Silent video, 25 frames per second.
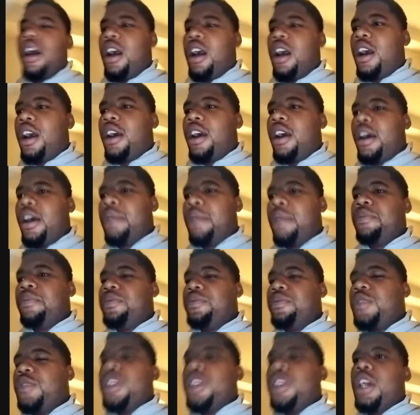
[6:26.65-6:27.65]

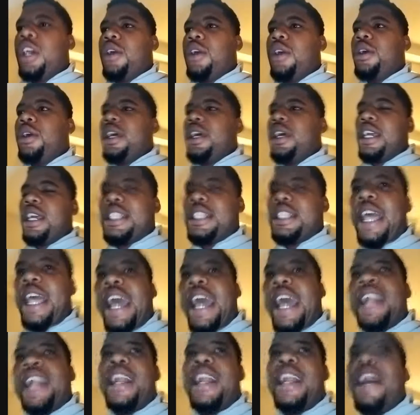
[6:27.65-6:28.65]
Because I
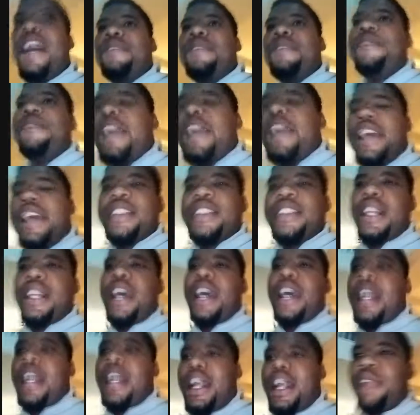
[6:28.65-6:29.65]
got a lot of fans and
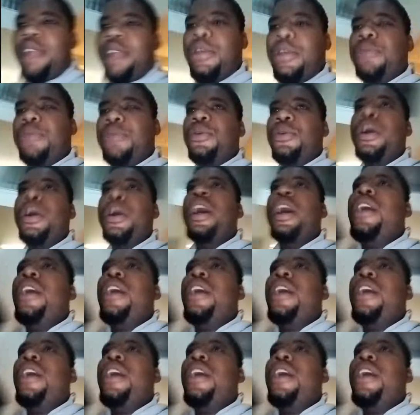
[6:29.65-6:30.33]
I got a lot of people.